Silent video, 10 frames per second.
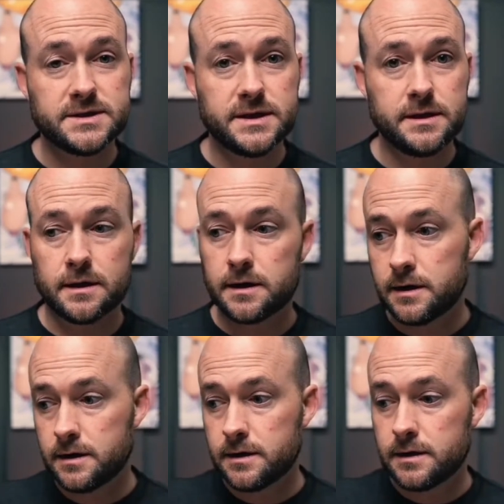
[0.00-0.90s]
the
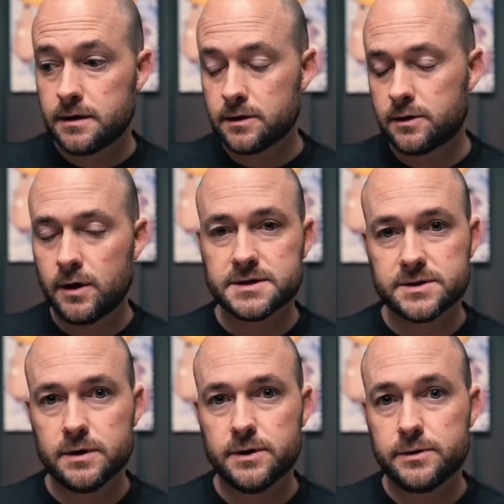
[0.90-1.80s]
yard or across
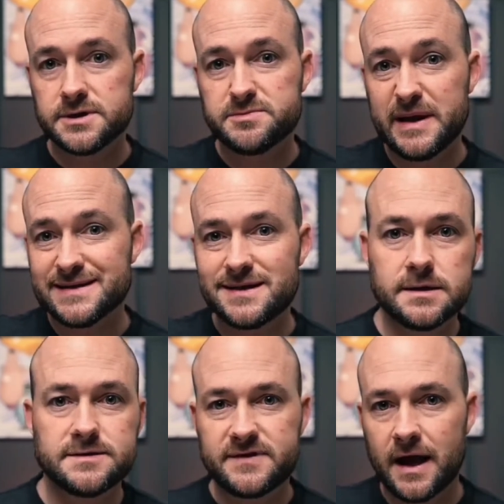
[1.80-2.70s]
the road spend
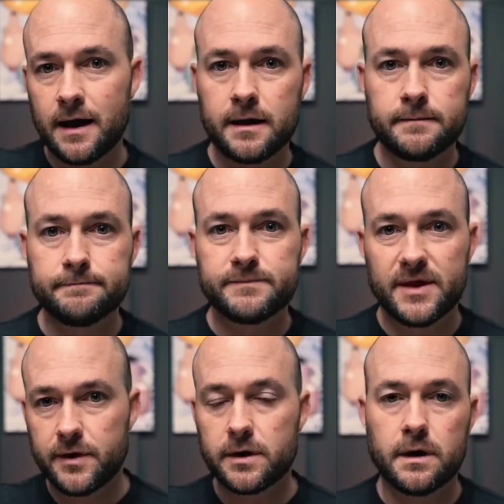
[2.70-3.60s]
tons of time
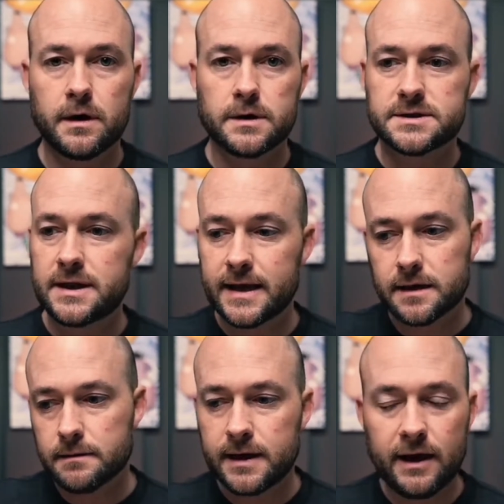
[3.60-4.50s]
in their yards,
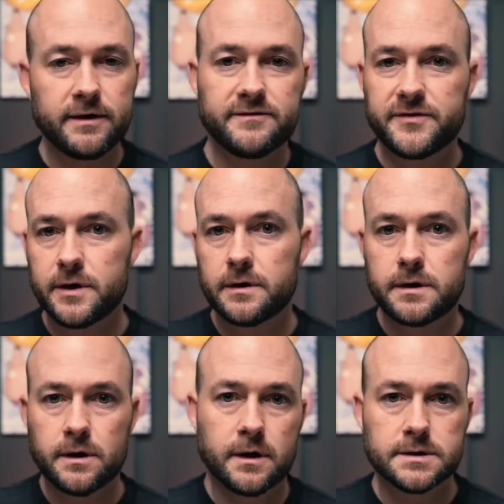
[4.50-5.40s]
like caring for their
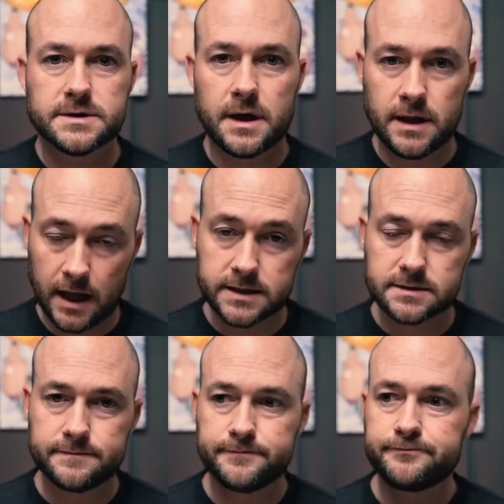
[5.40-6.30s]
yards a lot.
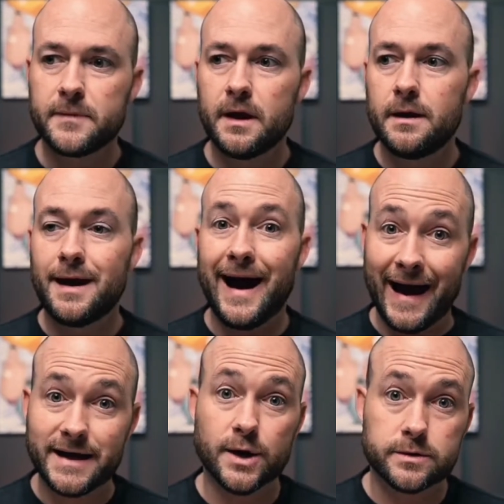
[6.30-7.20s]

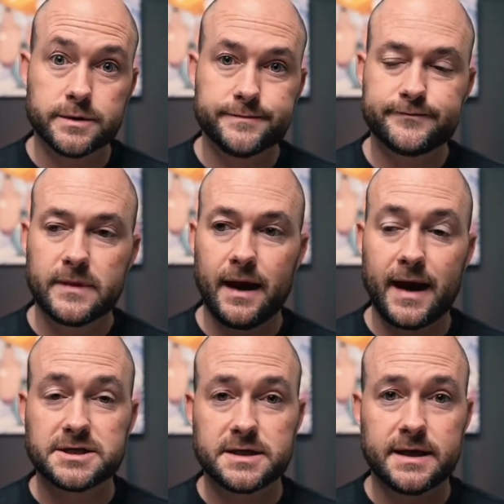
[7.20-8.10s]
I don't.
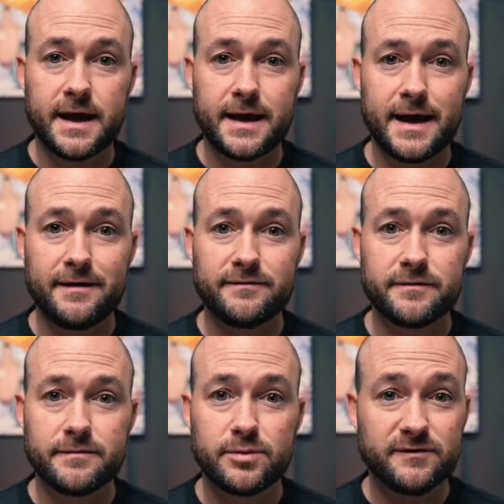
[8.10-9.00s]
Actually, I have
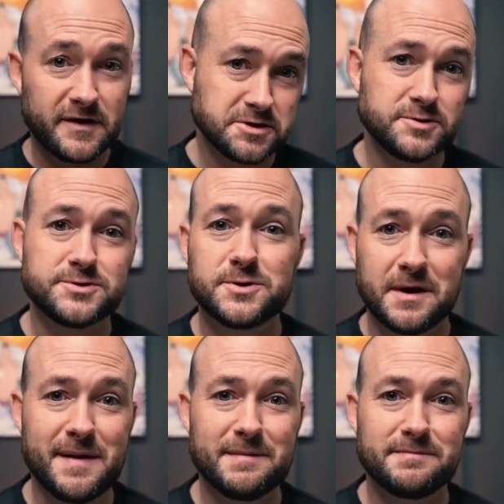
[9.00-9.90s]
professionals who
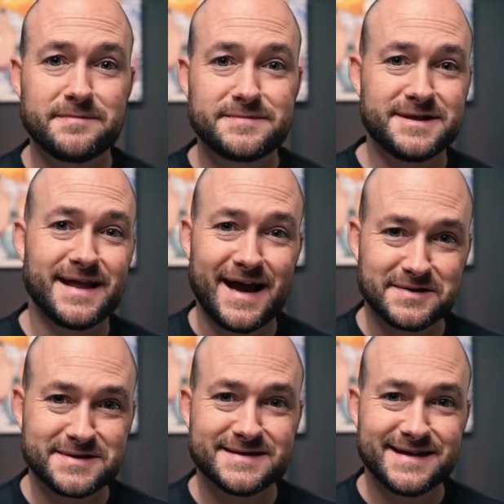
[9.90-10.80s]
come up to the
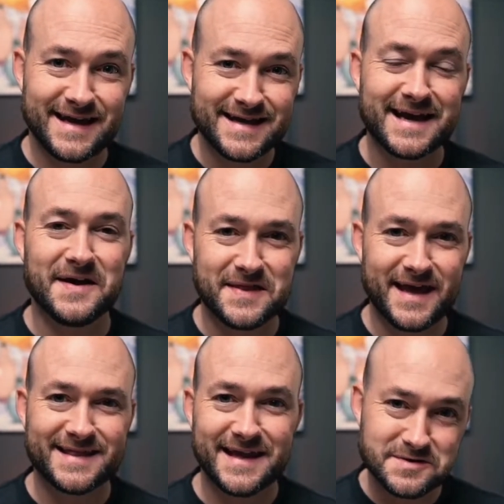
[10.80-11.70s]
house and take care of that.
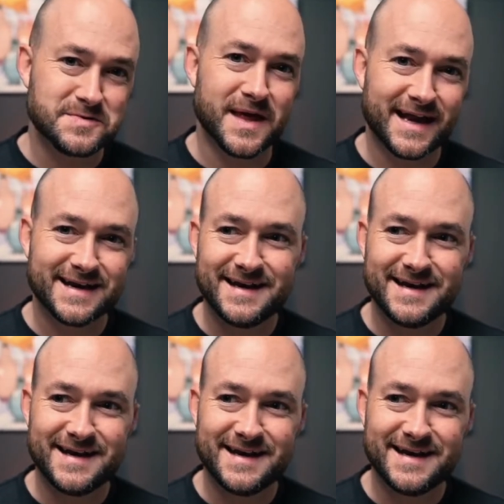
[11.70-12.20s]
They do that.